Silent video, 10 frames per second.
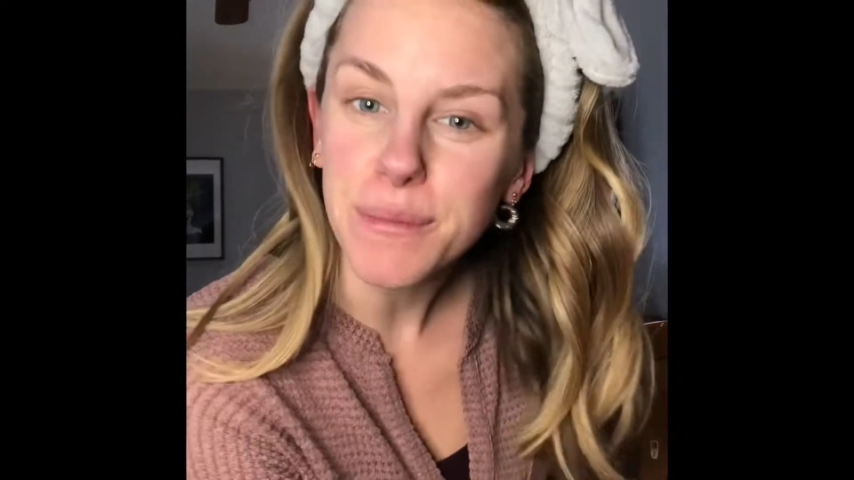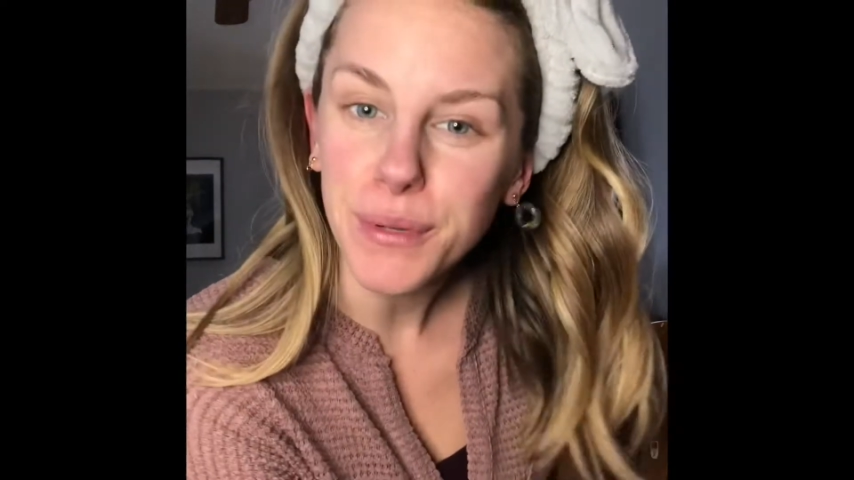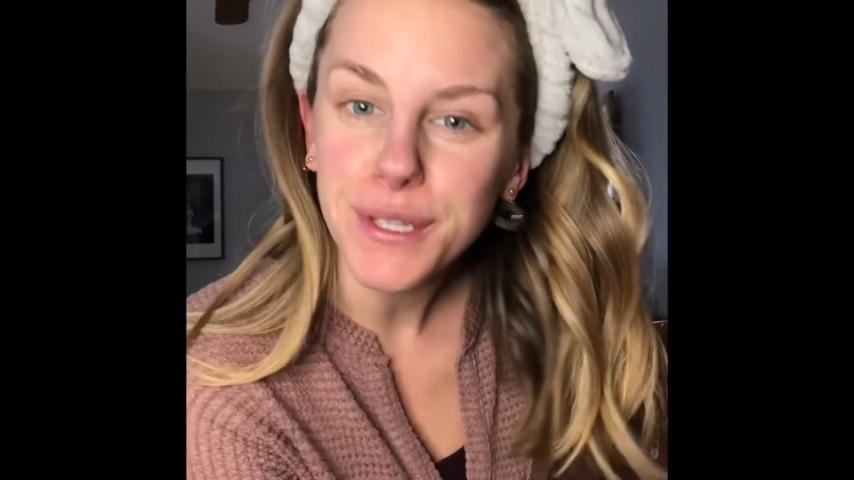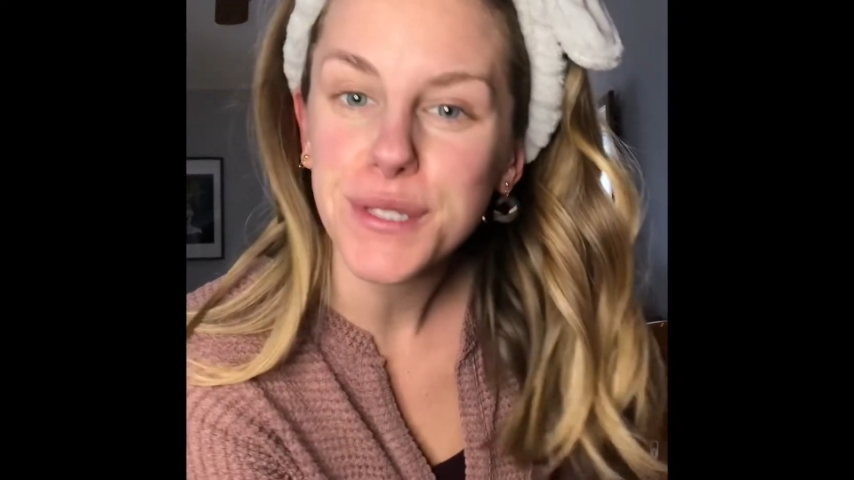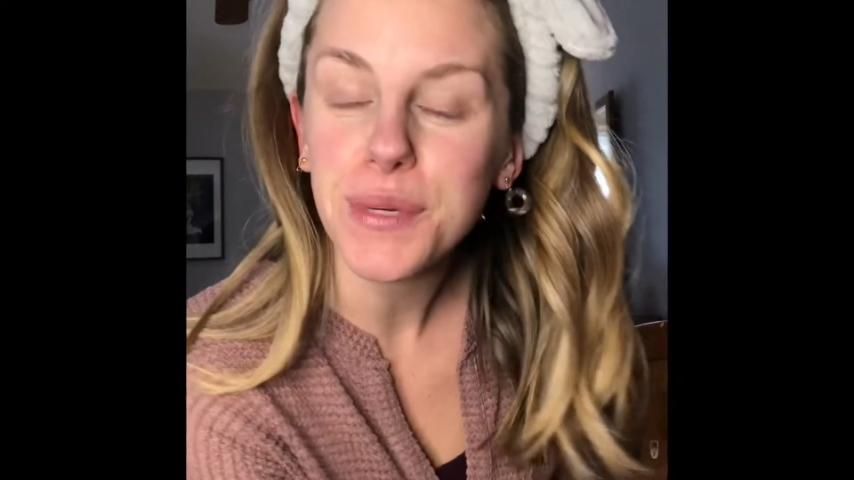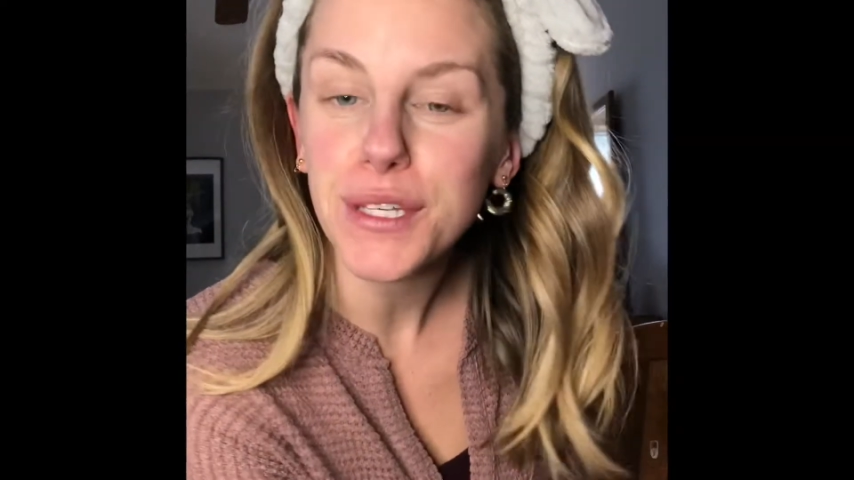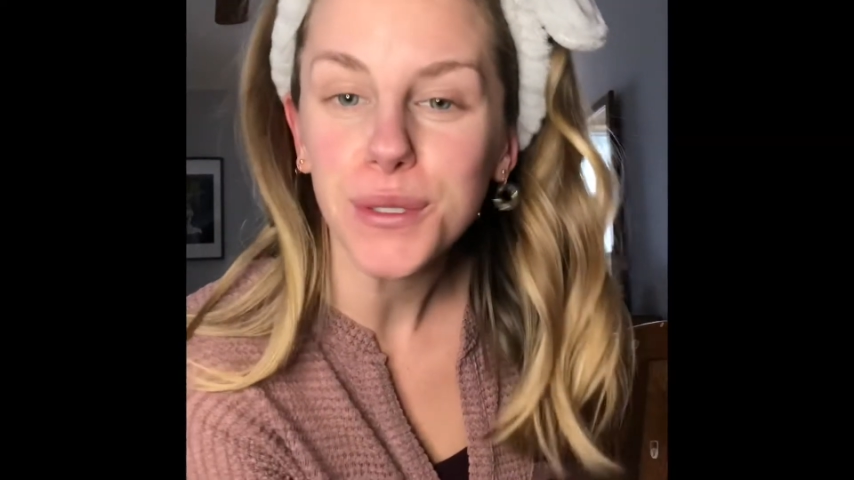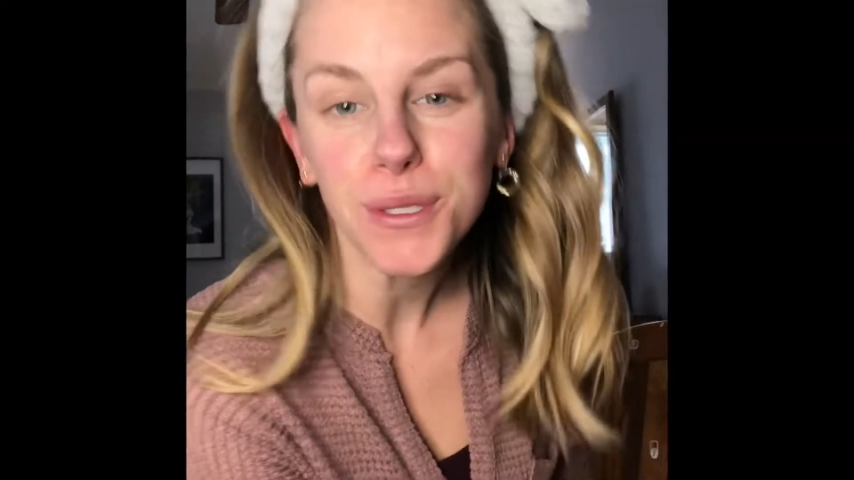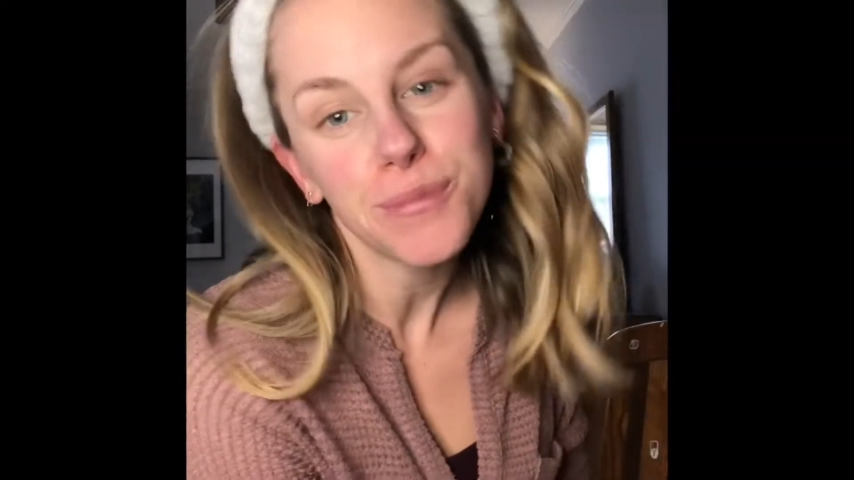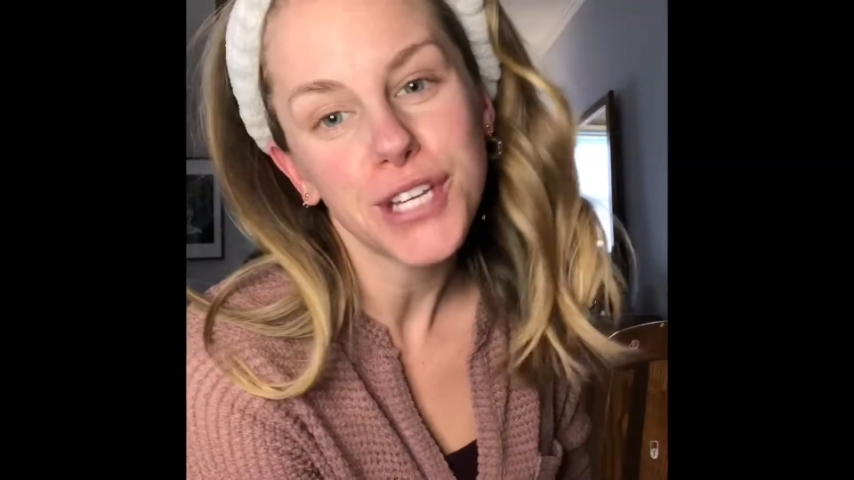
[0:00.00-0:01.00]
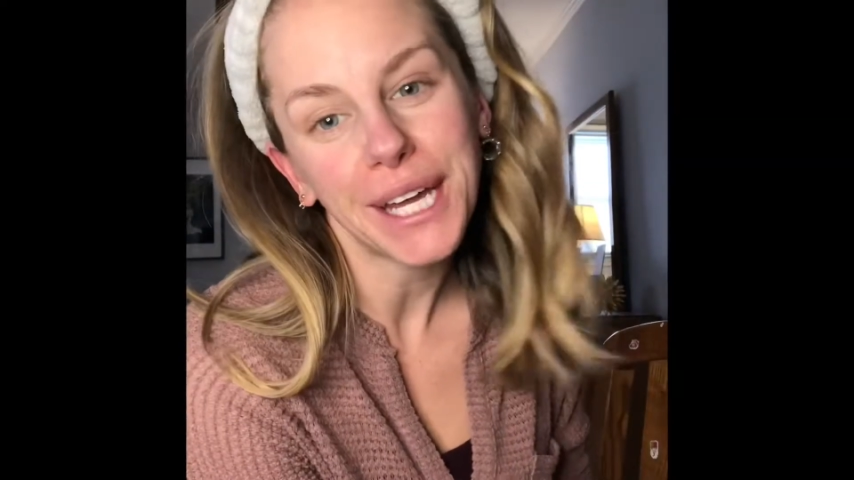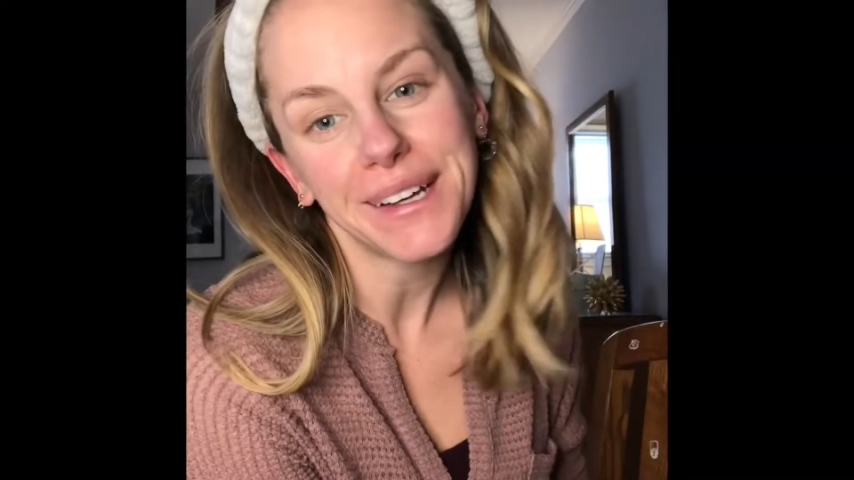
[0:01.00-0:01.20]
and Sweet YouTube channel.